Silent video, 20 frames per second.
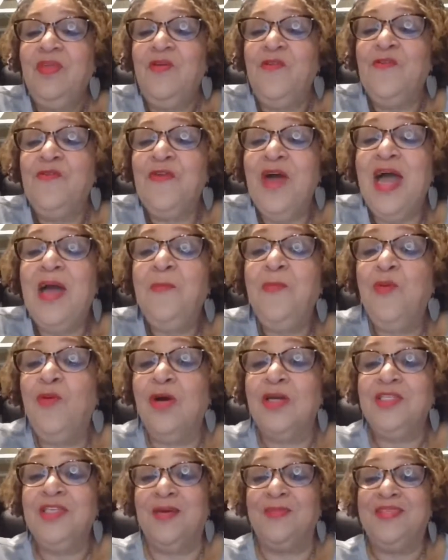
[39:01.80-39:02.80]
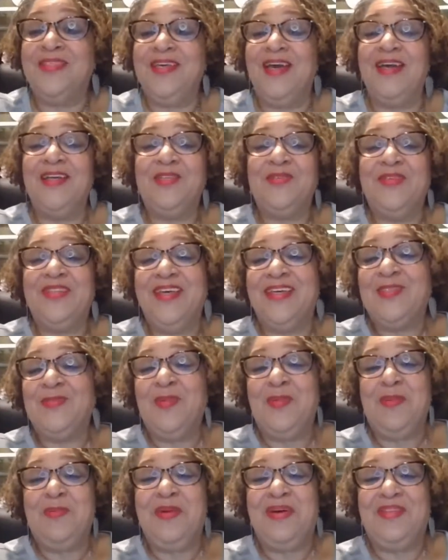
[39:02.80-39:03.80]
Fried pork chops. Sandra, that's
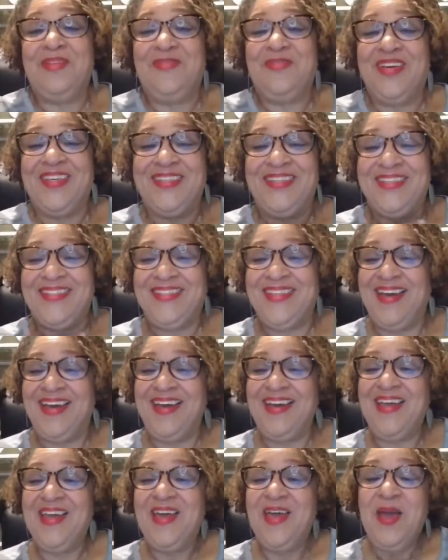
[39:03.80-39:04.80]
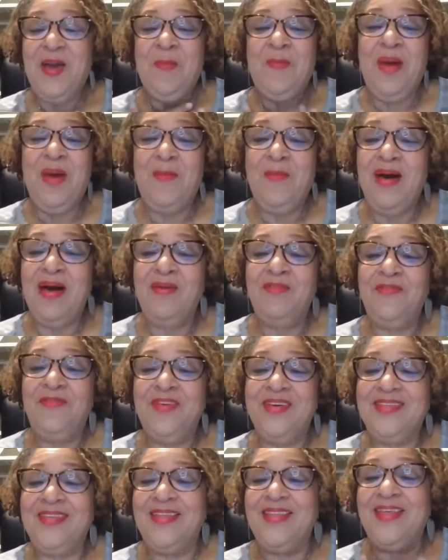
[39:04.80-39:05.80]
what my mother fixed today. My mom
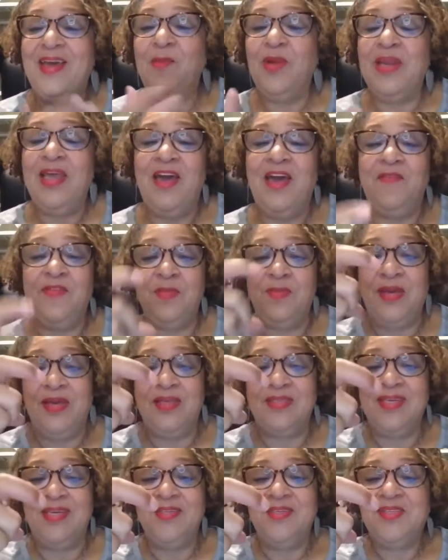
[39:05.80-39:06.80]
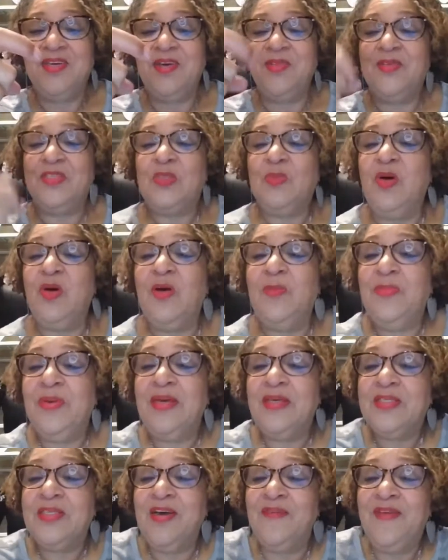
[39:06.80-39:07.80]
fixed it. They were laughing at me because I just cut a small
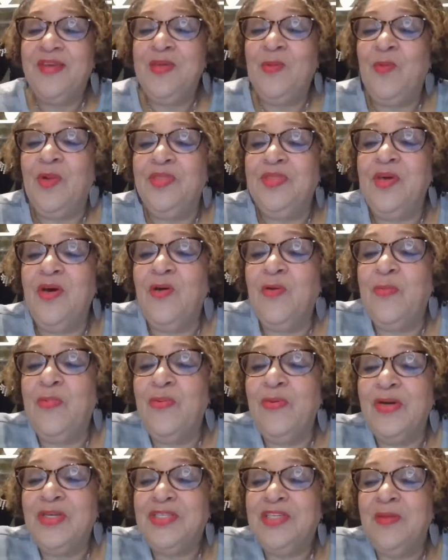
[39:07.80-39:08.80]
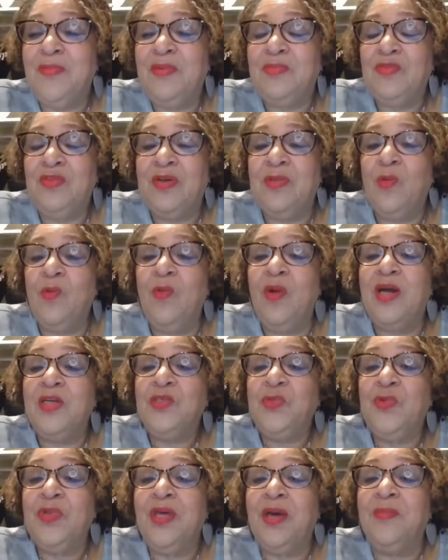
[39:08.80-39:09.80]
piece off. I didn't want the whole pork chop. I'm trying to
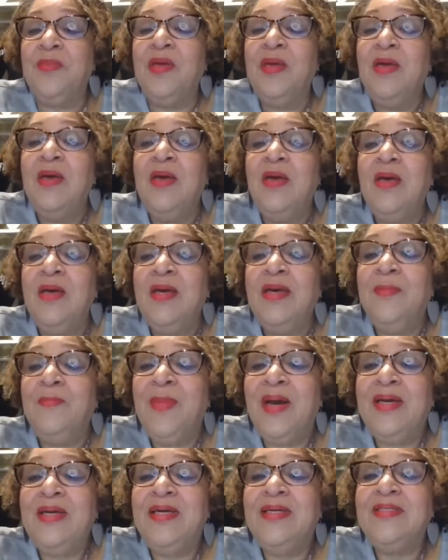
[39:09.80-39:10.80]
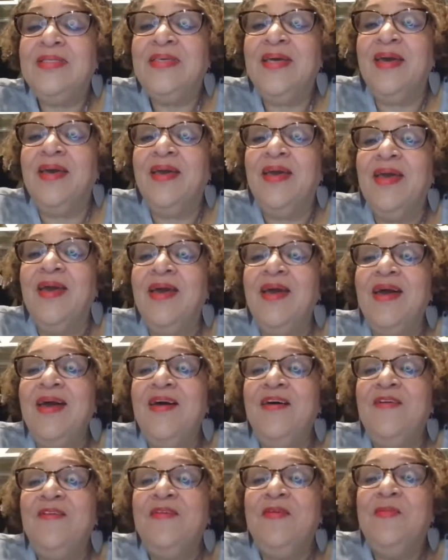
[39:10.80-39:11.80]
watch what I'm in my intake.
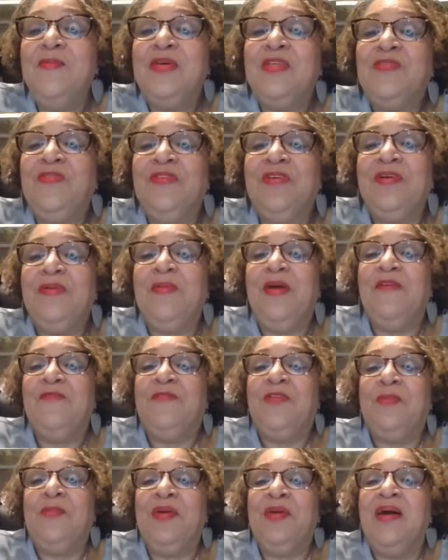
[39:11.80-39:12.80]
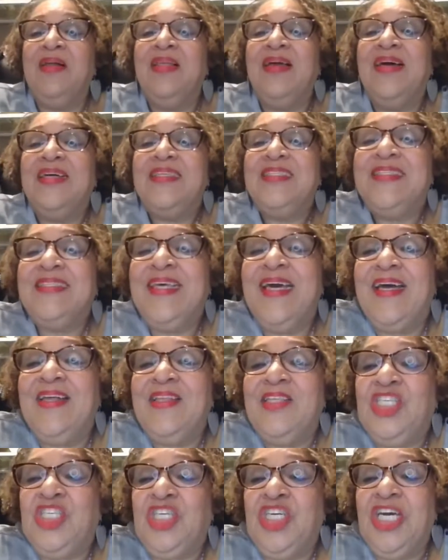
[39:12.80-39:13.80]
Miss Vermilla
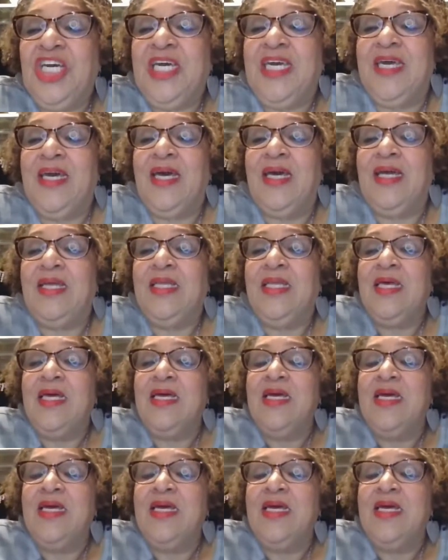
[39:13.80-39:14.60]
said chicken,